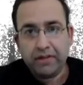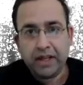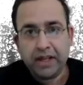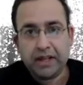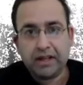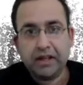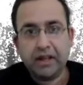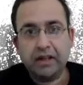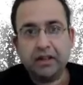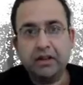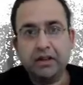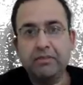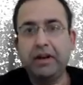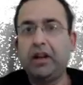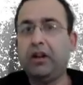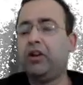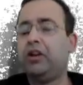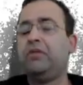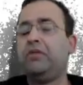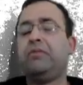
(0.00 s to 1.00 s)
Next are the
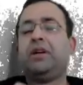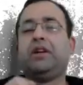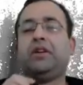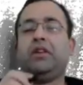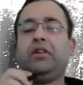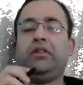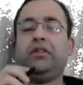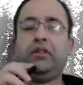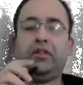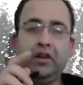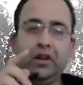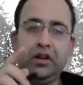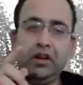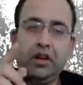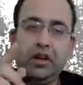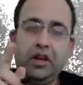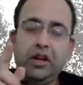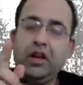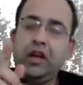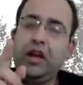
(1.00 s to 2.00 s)
myeloid markers.
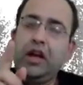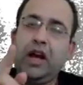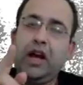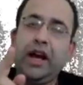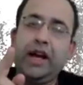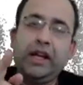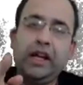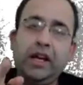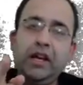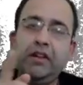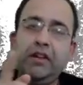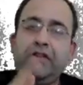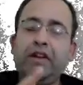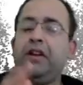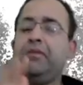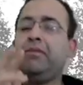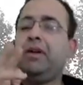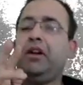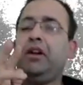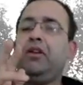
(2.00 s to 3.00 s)
I can
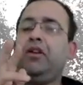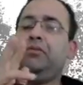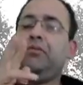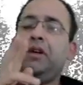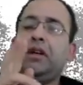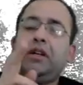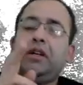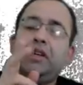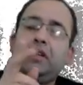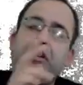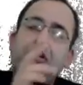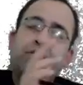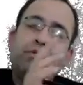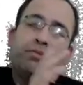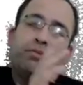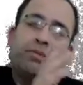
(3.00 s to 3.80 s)
divide myeloid markers into